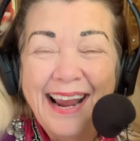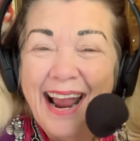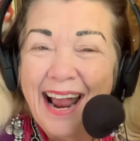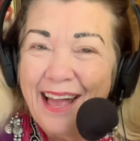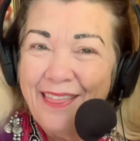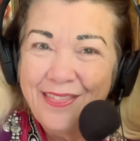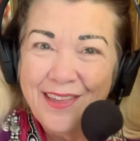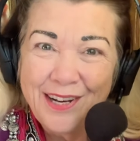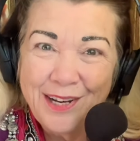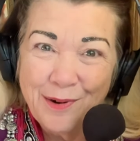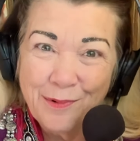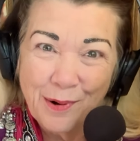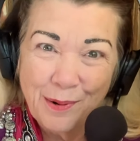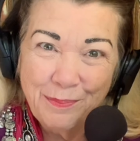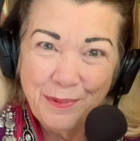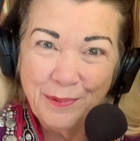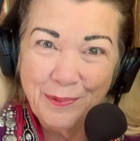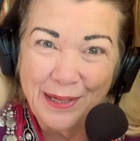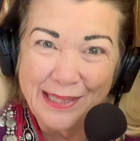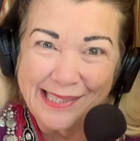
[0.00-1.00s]
and then you won't
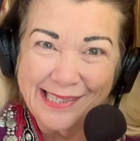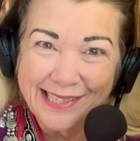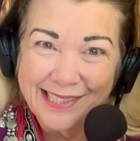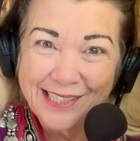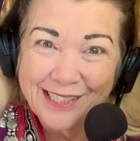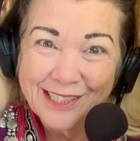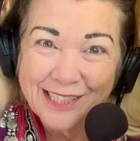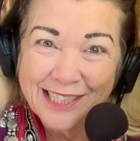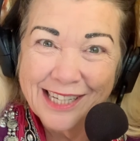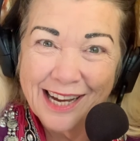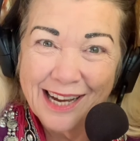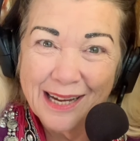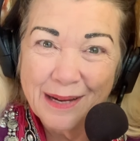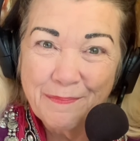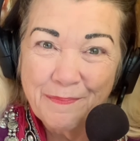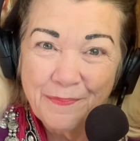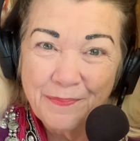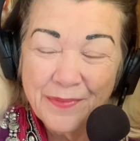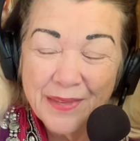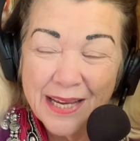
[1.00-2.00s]
be wasting your
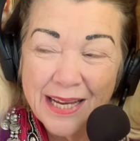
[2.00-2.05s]
time.